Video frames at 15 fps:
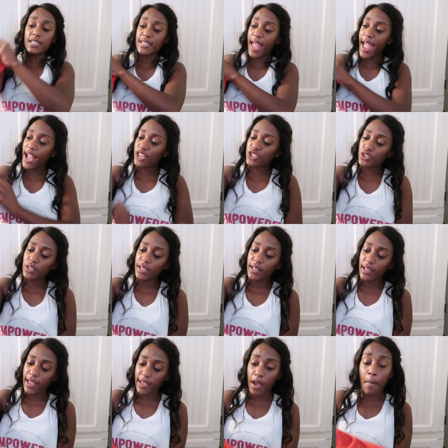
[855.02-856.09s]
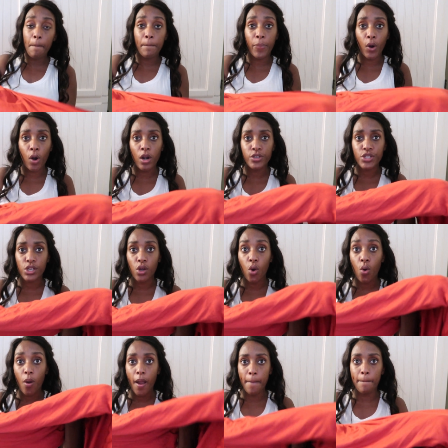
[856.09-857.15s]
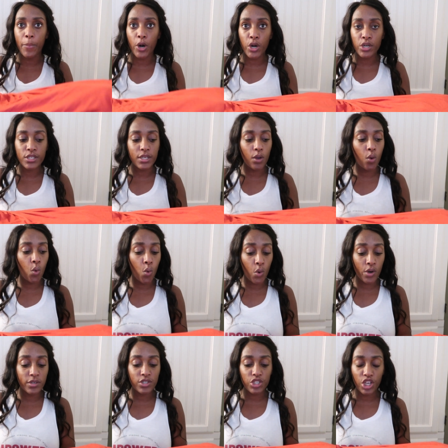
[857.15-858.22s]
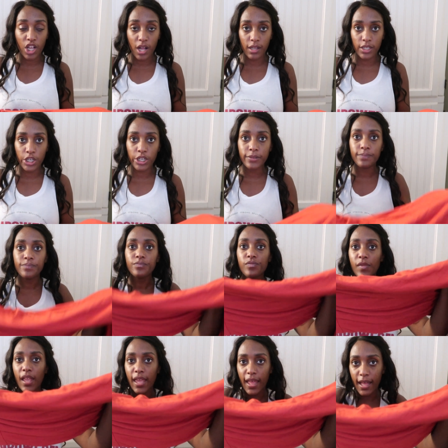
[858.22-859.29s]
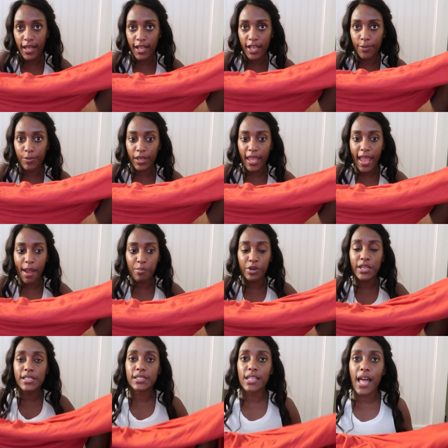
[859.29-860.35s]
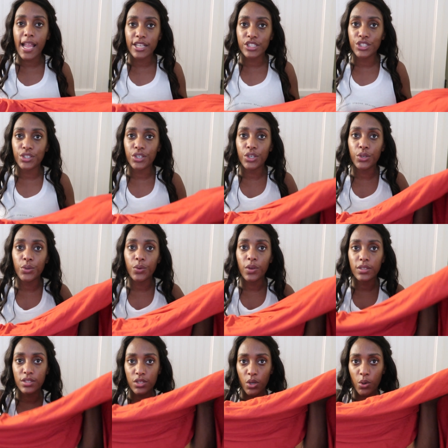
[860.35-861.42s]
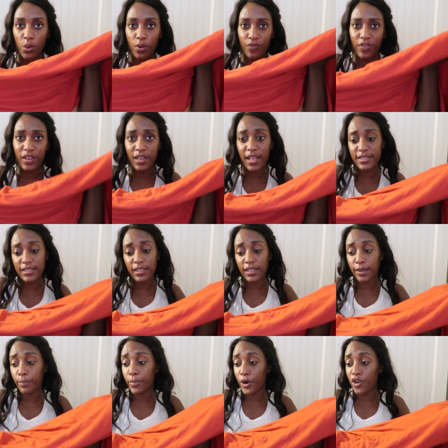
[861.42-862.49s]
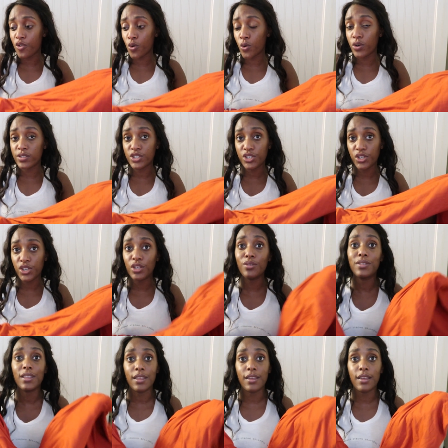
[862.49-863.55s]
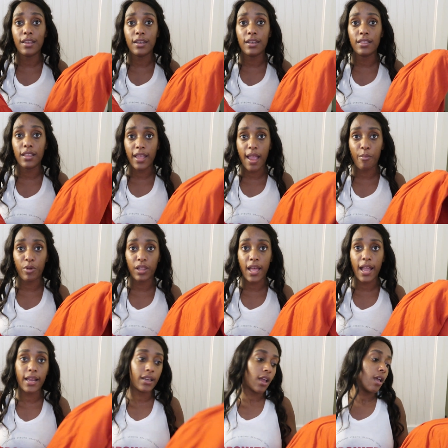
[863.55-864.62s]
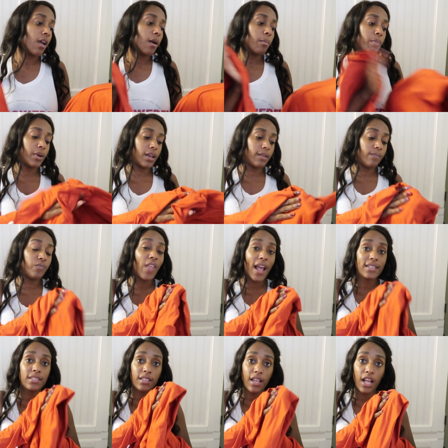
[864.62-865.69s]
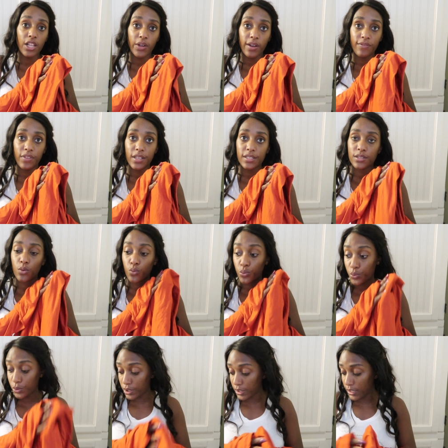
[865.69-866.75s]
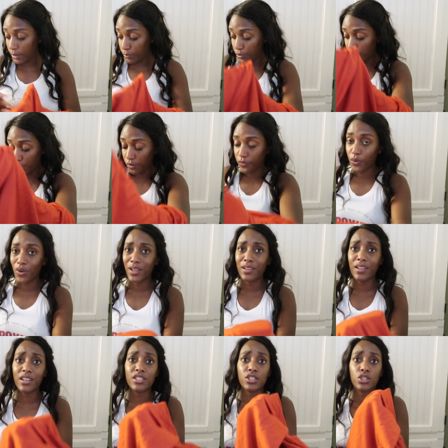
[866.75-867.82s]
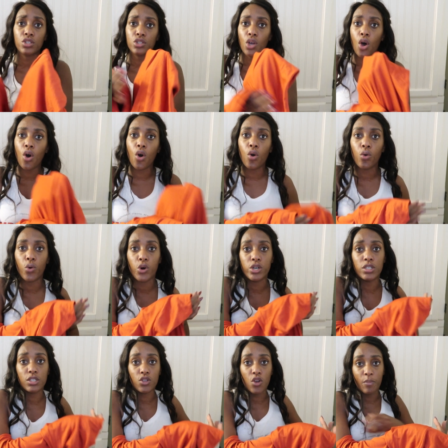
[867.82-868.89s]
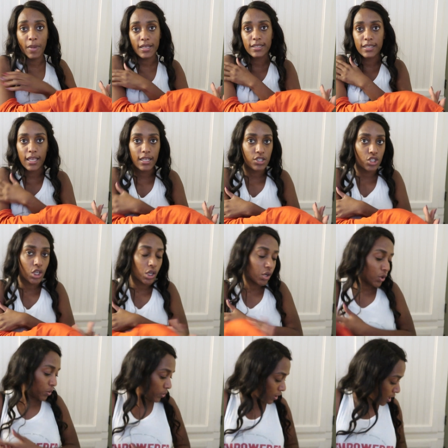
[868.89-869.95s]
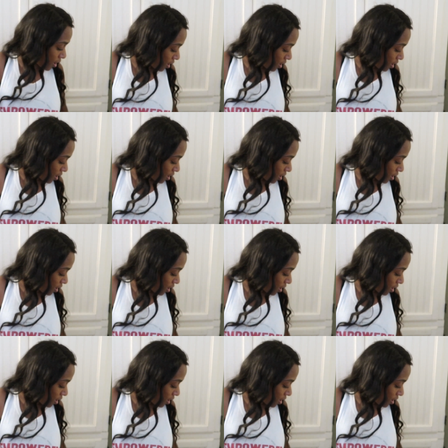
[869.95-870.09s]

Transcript: is actually like a burnt, a burnt orange color um, the camera is lying to you. So if it doesn't look burnt orange to you, then the camera lied. But that's the color of this. Really beautiful. It looks so gorgeous on my skin tone.